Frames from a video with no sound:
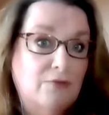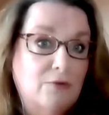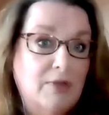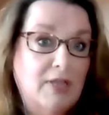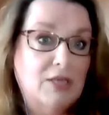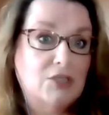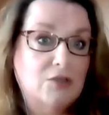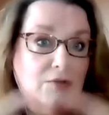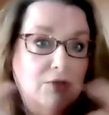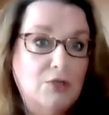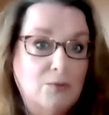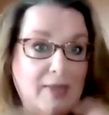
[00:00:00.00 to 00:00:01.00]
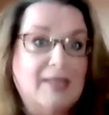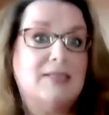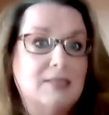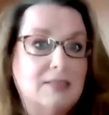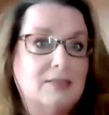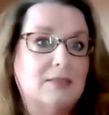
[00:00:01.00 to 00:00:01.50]
from nature and you
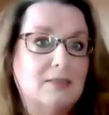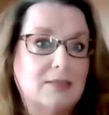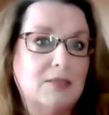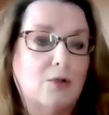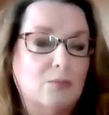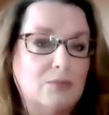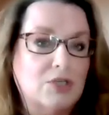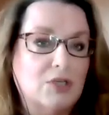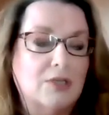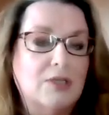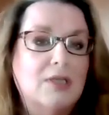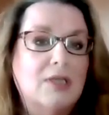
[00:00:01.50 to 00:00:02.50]
added to the sculpture,